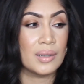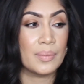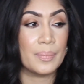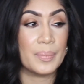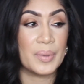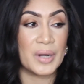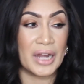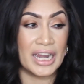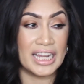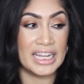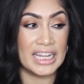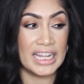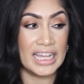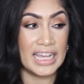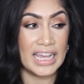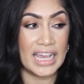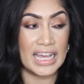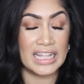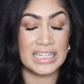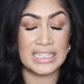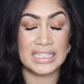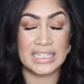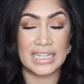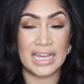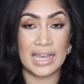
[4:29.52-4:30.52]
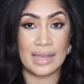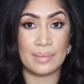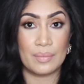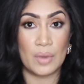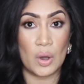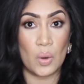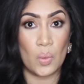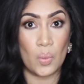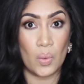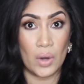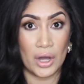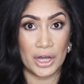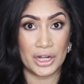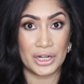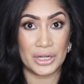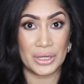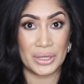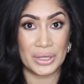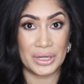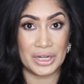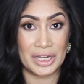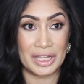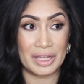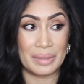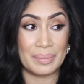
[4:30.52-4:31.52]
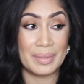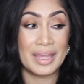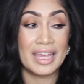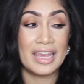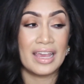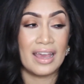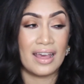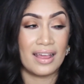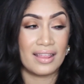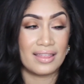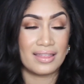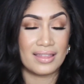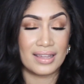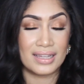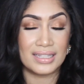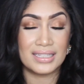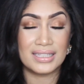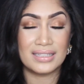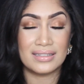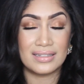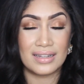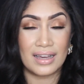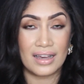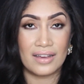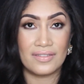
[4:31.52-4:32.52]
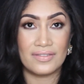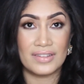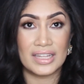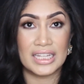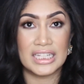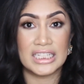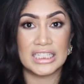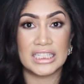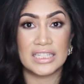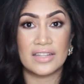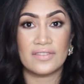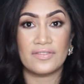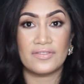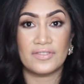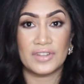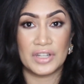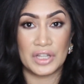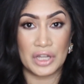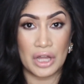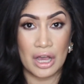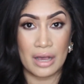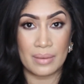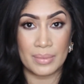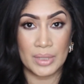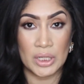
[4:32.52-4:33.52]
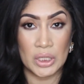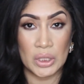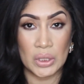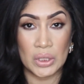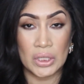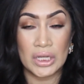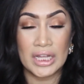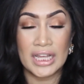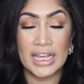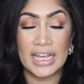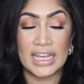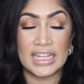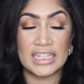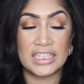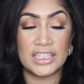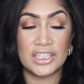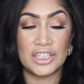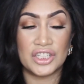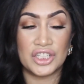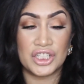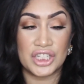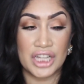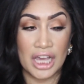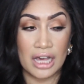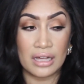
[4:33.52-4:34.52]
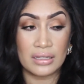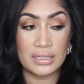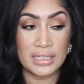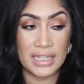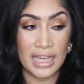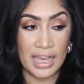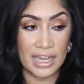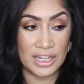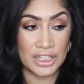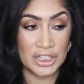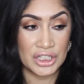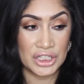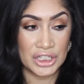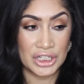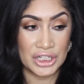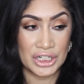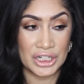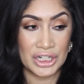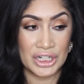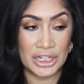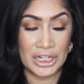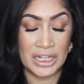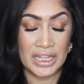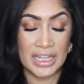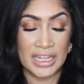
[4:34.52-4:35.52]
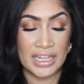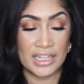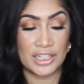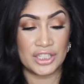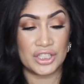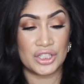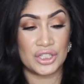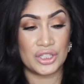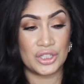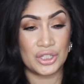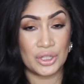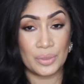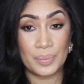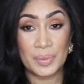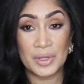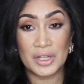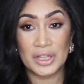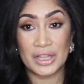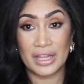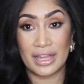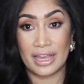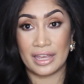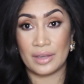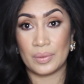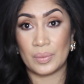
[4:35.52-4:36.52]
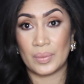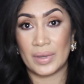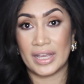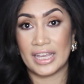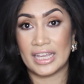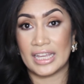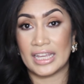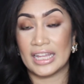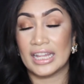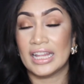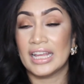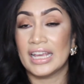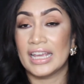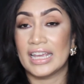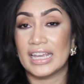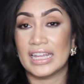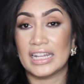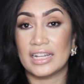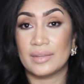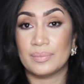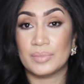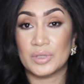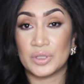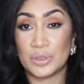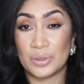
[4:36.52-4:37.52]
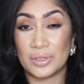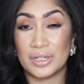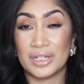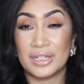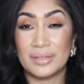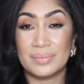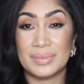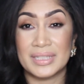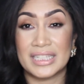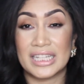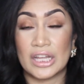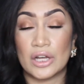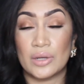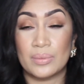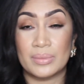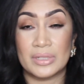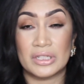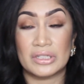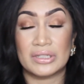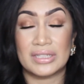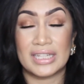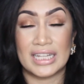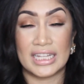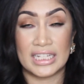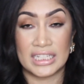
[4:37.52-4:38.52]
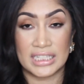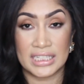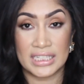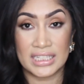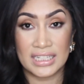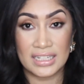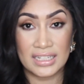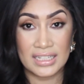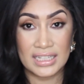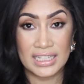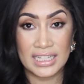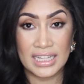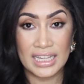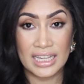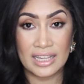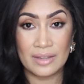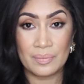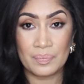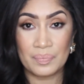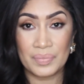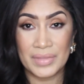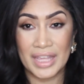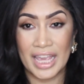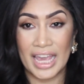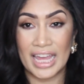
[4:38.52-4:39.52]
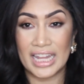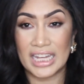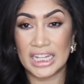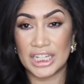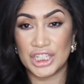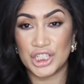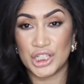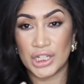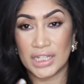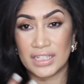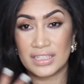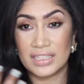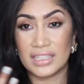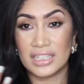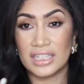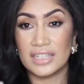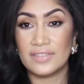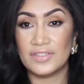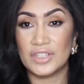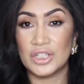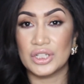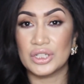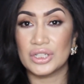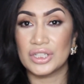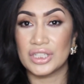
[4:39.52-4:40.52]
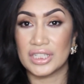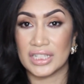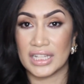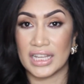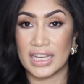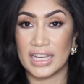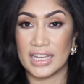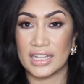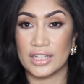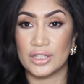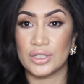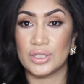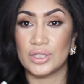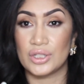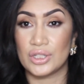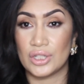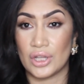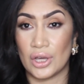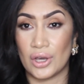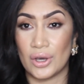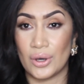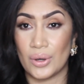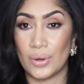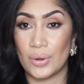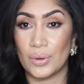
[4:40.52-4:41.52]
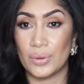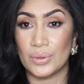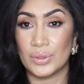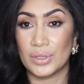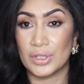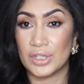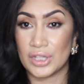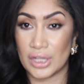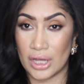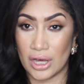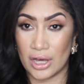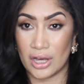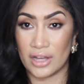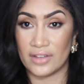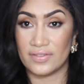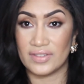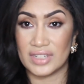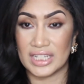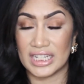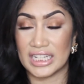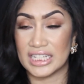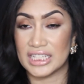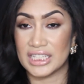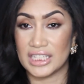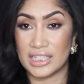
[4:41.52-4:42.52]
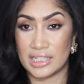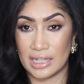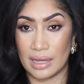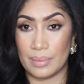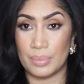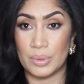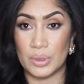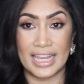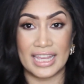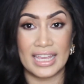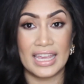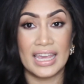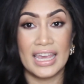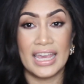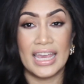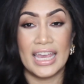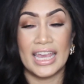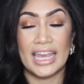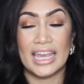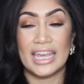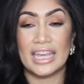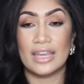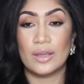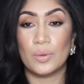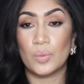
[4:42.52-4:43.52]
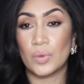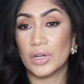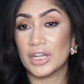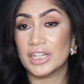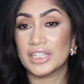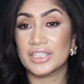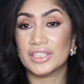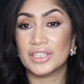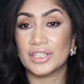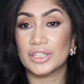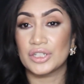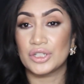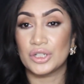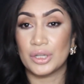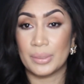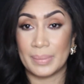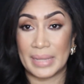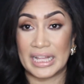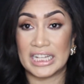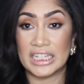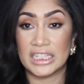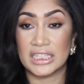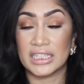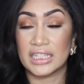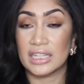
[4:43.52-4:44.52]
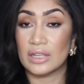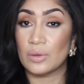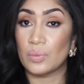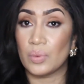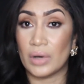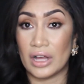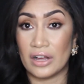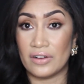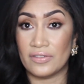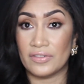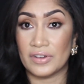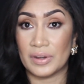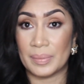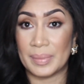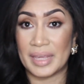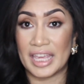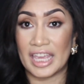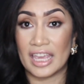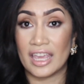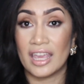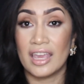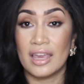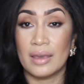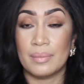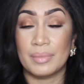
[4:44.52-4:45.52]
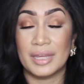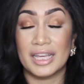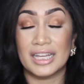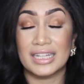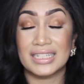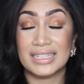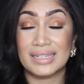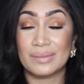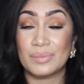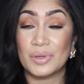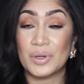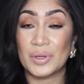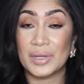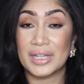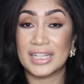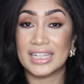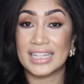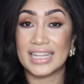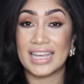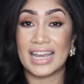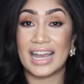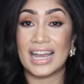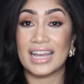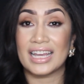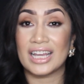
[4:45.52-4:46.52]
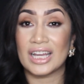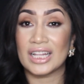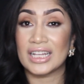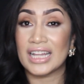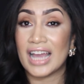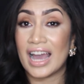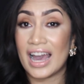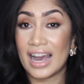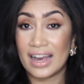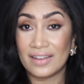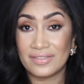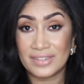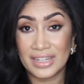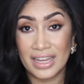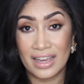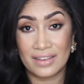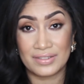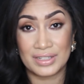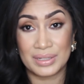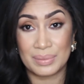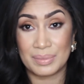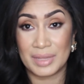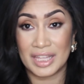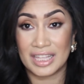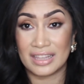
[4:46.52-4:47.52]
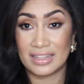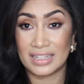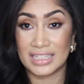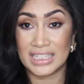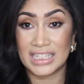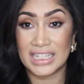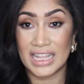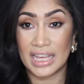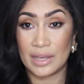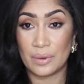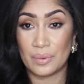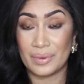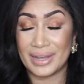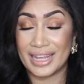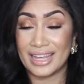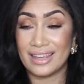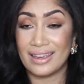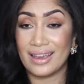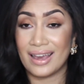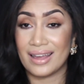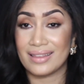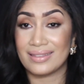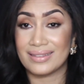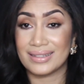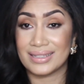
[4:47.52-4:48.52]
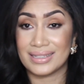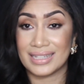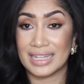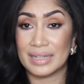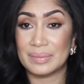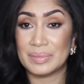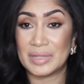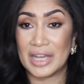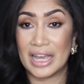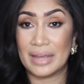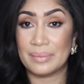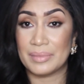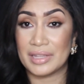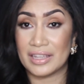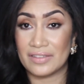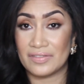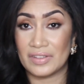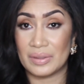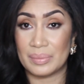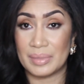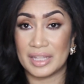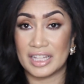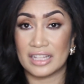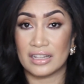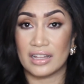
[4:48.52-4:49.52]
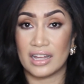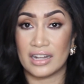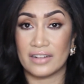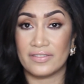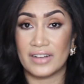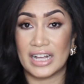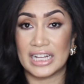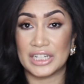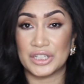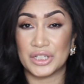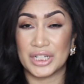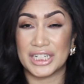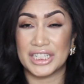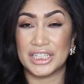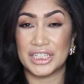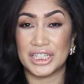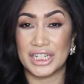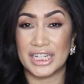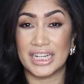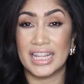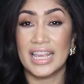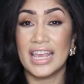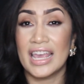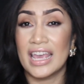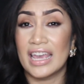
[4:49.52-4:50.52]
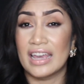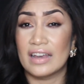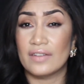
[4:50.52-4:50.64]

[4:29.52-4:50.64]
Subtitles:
Brightening Enzyme Water Cream. This stuff is phenomenal. It's a gel texture. It's super lightweight. It absorbs almost instantly, and it just leaves your skin so soft and supple. Like, it works tremendously well for me. Because I'm oily, I have to have something that's lightweight at the same time giving me a lot of hydration.